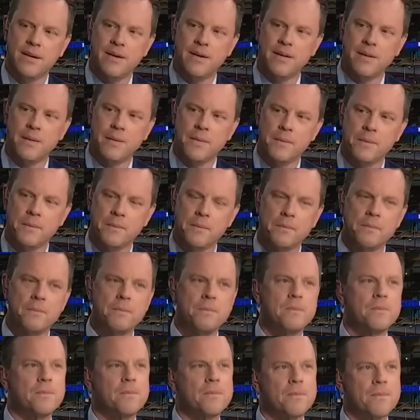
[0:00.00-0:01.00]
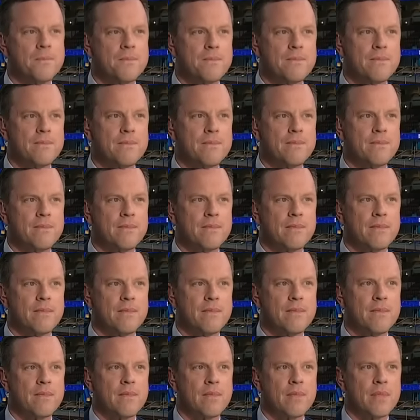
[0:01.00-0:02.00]

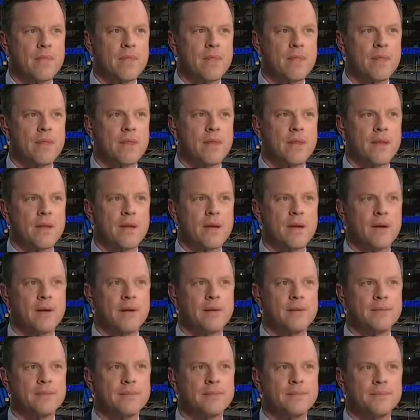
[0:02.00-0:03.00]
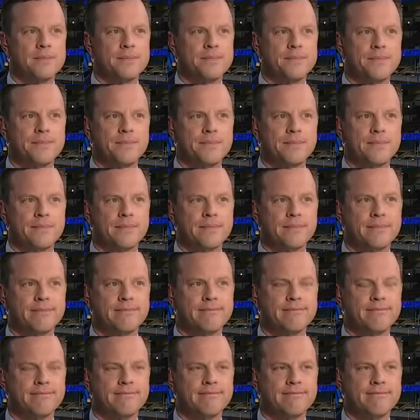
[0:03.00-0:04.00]

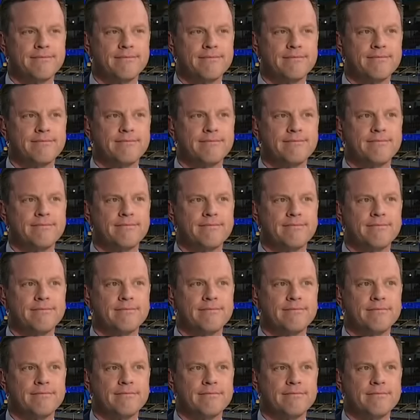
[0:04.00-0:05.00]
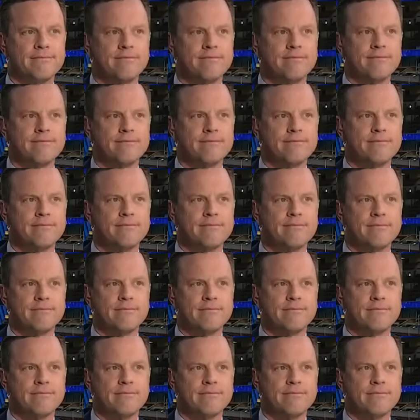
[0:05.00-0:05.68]
[no speech]